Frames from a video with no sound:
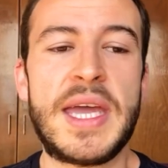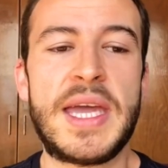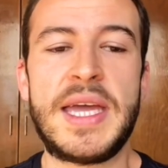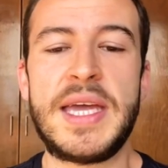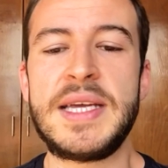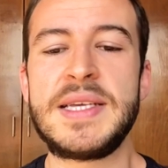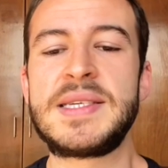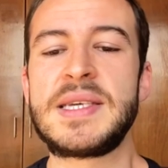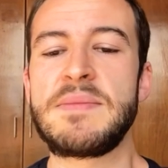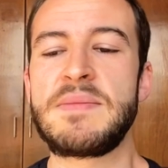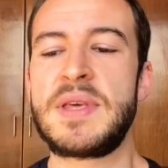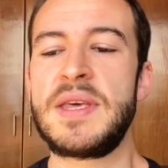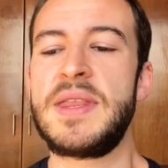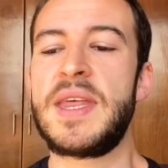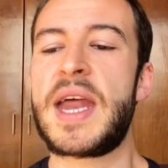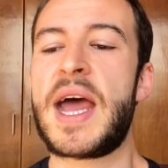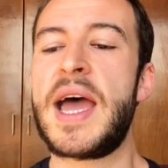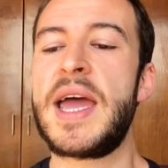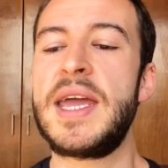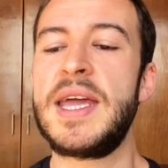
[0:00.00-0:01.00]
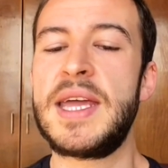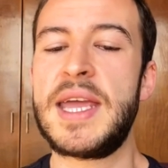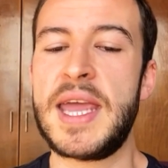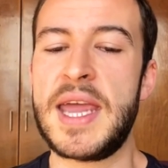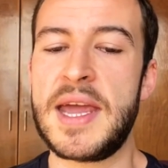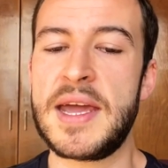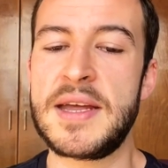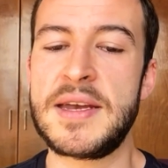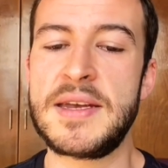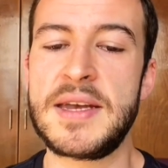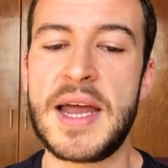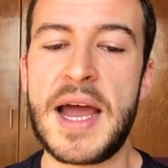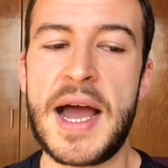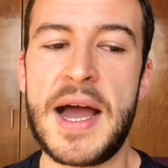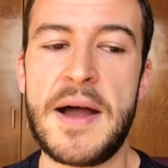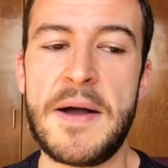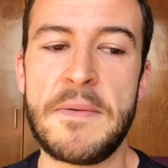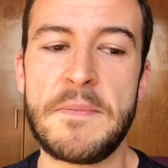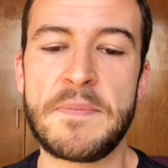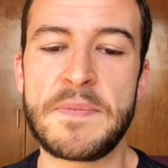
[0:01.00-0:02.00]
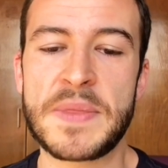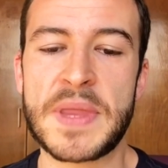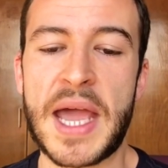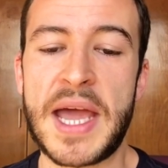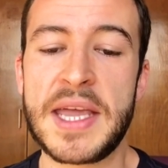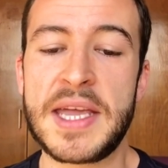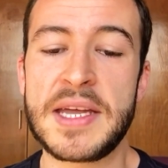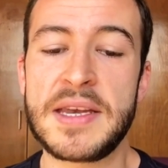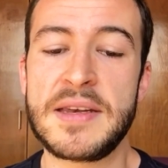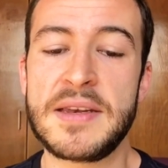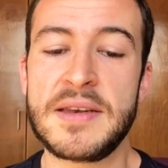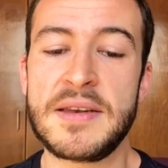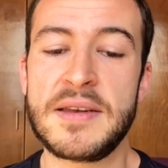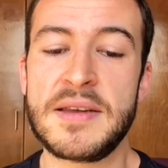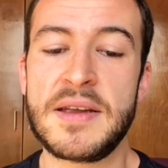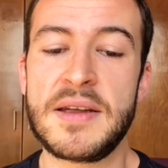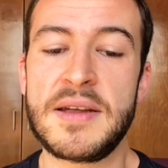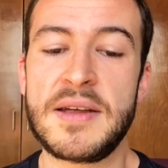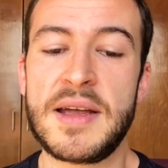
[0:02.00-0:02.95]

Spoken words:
is something that I can